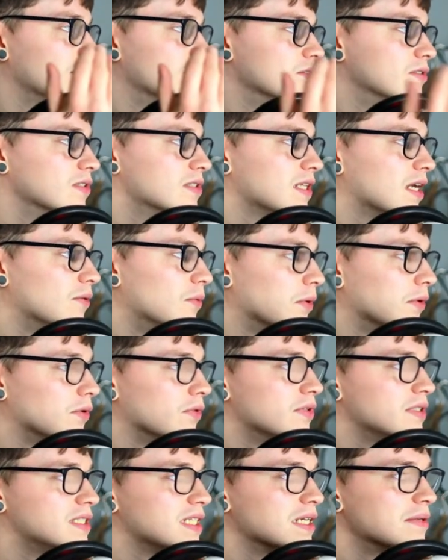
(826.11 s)
It was just that one
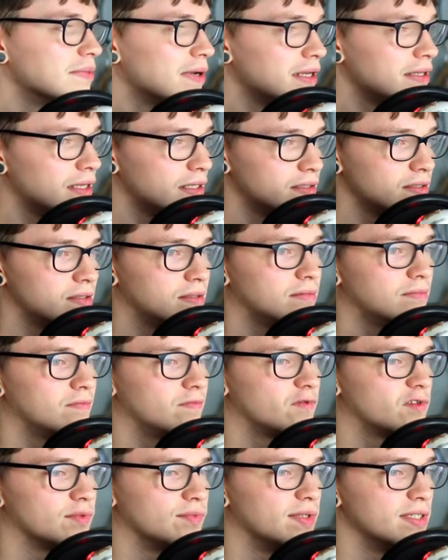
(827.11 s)
of the TMA that
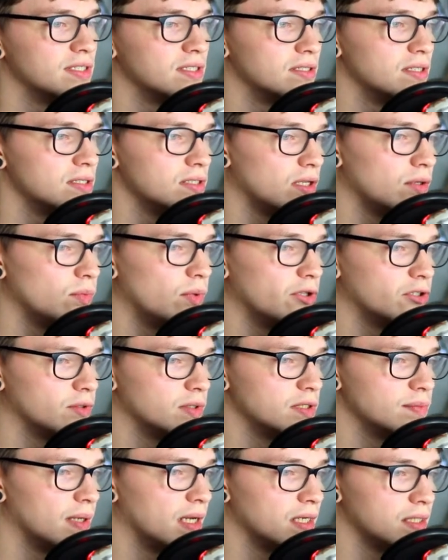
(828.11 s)
for some reason is only worth
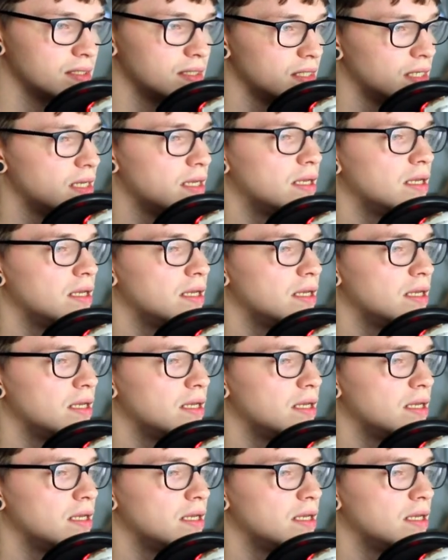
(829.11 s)
20 marks.